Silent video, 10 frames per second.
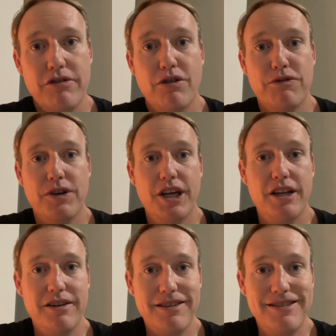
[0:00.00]
Don't
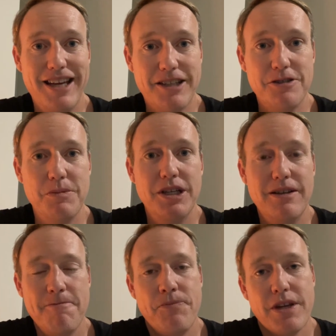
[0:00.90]
forget, text me
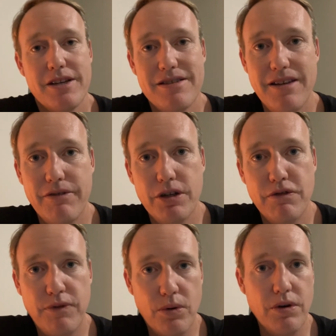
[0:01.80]

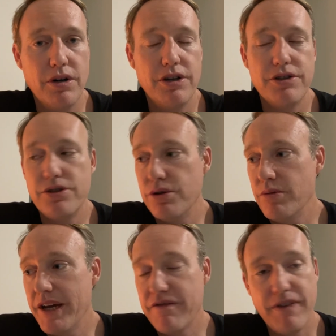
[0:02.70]

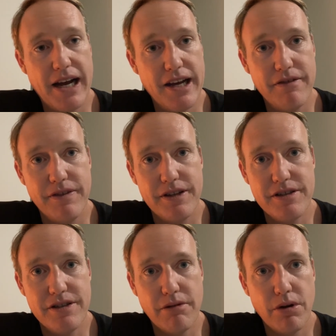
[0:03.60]

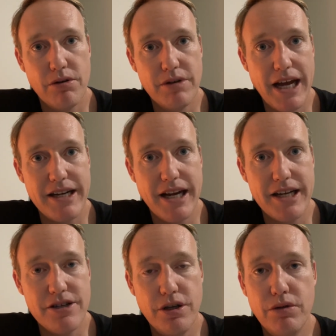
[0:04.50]

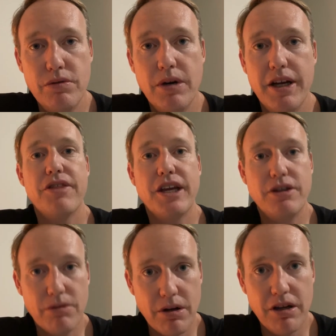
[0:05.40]
704-285-0992. Thank
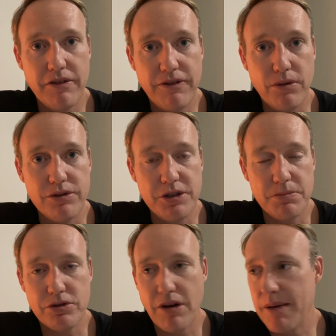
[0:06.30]
you all for
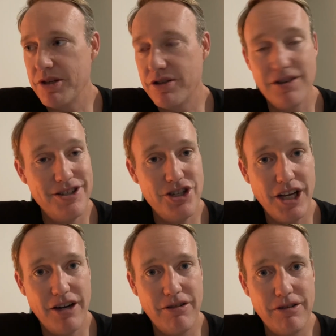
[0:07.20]
subscribing to the
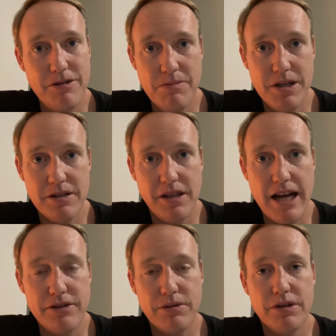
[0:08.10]
channel. It means a
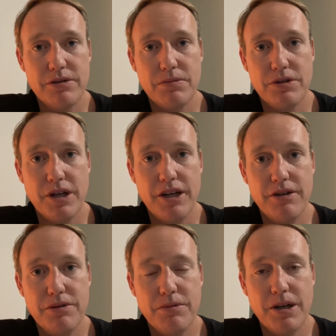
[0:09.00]
lot to us. We're trying
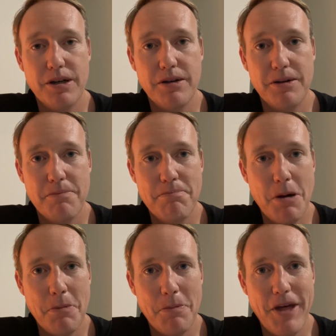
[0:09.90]
to
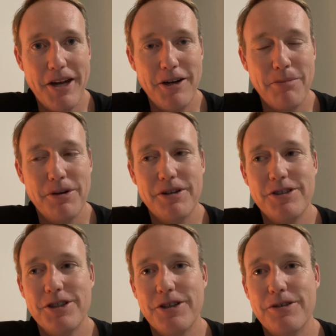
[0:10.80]
bump up that number.
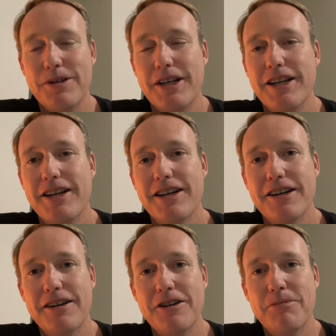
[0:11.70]
So
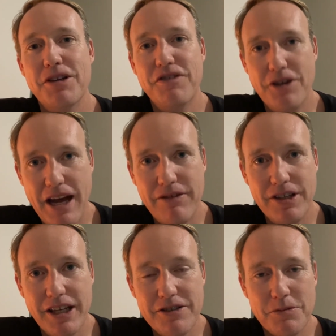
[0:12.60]
if you haven't
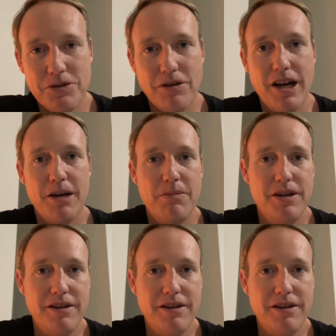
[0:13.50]
yet subscribed,